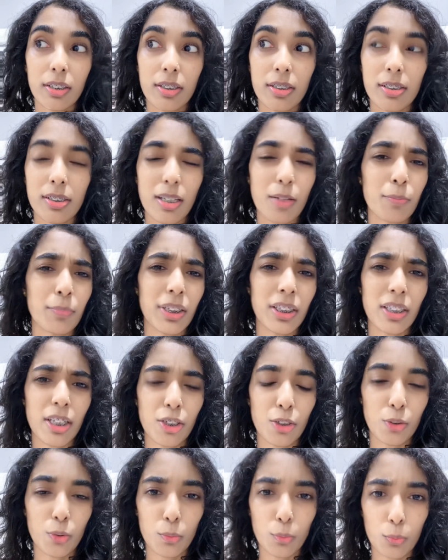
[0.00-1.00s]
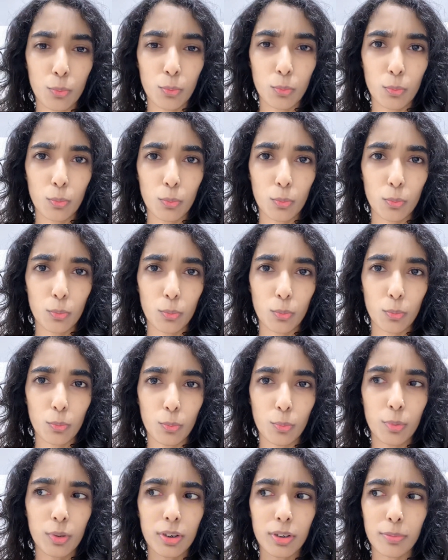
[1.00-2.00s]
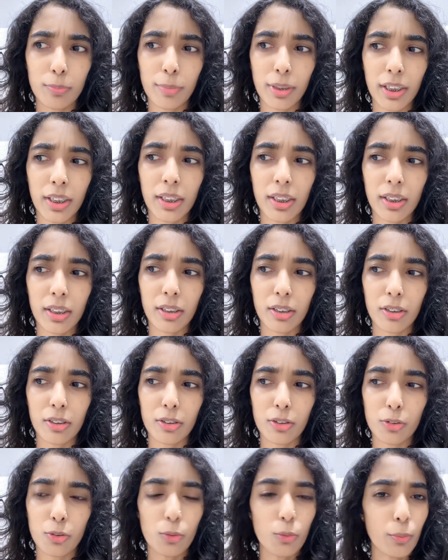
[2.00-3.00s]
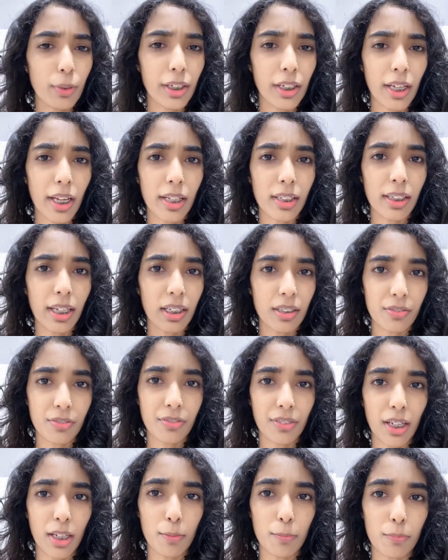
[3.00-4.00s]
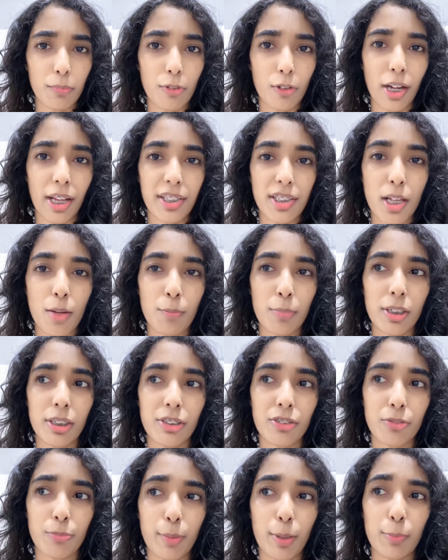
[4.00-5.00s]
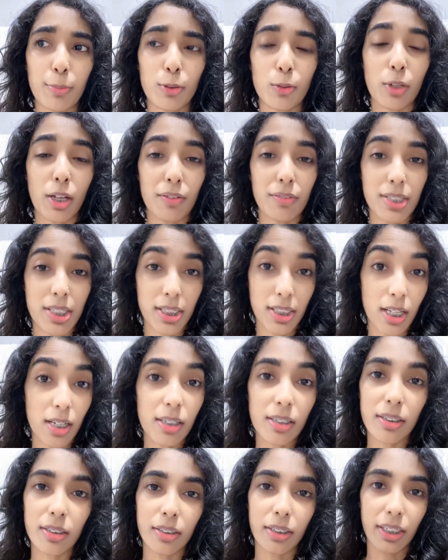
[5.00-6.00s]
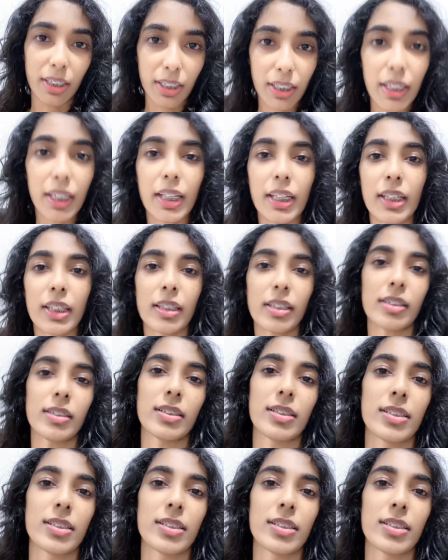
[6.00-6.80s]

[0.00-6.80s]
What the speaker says: something that you will be doing and get fame. For example, if people who have a sun in the